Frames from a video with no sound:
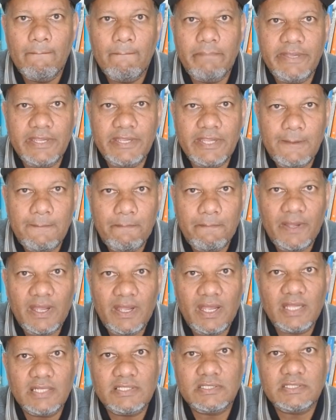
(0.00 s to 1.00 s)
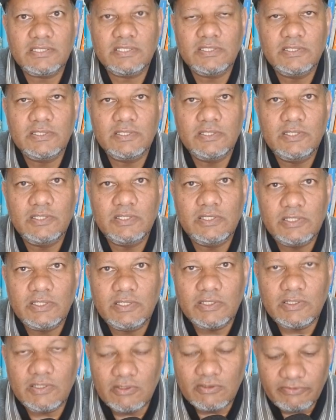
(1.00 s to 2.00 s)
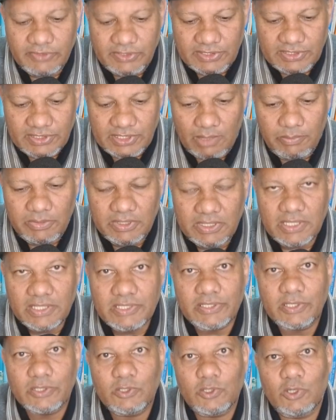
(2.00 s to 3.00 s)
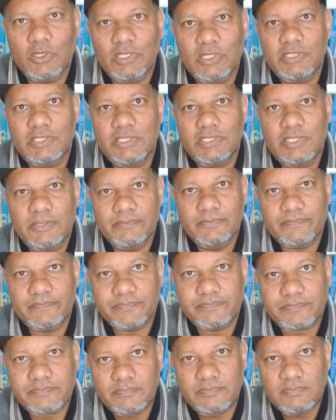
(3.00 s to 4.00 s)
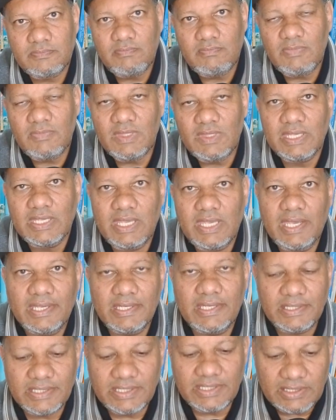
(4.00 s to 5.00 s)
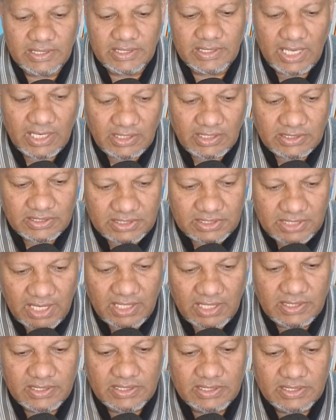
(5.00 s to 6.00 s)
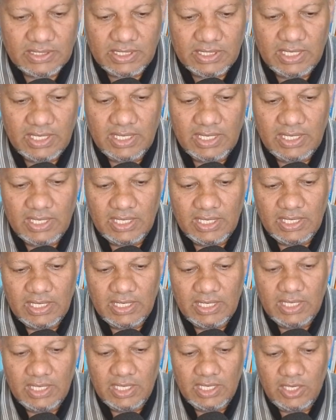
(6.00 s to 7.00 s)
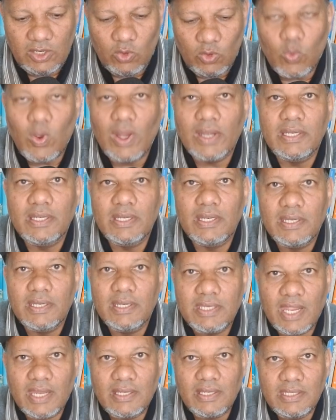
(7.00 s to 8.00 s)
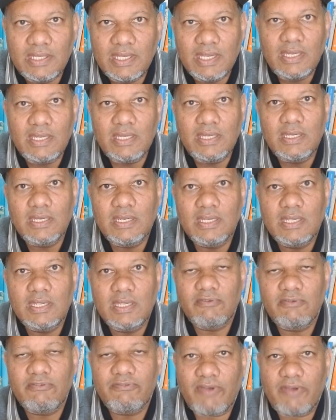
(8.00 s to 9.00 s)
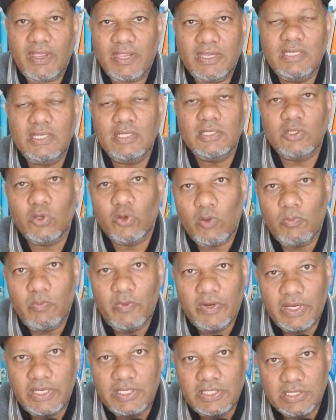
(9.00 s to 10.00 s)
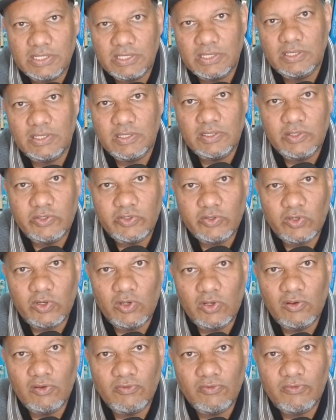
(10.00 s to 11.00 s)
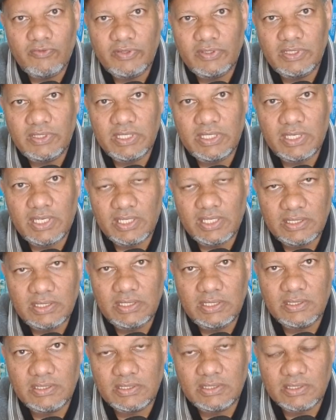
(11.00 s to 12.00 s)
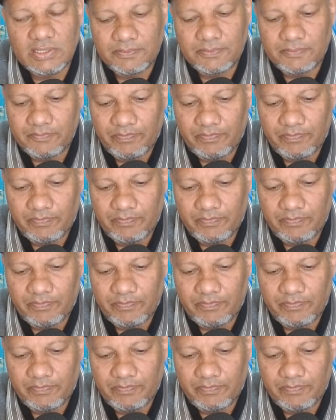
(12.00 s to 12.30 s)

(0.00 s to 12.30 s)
being a part of Islamic eschatology. And in that sense, one can then find corroboration of the hadiths.